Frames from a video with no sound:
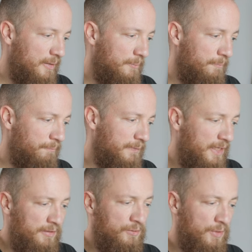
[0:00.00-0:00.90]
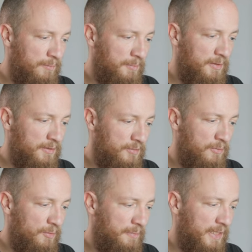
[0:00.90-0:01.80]
um, easy to implement
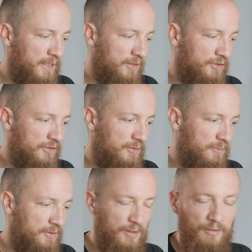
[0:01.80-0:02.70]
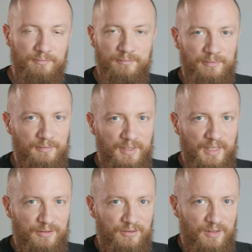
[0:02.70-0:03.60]
small package. So
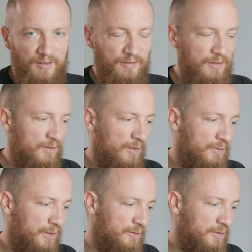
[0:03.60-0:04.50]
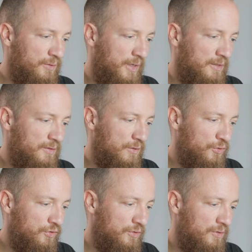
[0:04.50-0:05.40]
it's just an all around great
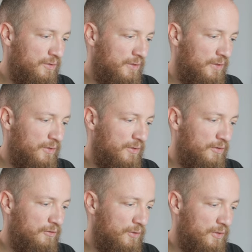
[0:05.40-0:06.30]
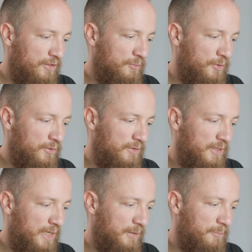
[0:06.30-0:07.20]
solution for this
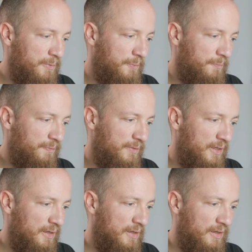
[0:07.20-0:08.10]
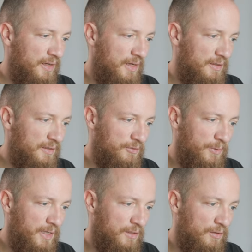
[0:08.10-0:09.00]
prototype. And if
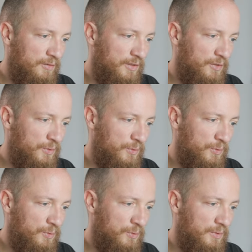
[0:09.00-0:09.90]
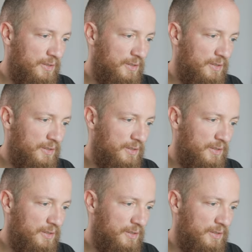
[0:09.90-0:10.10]
we head over to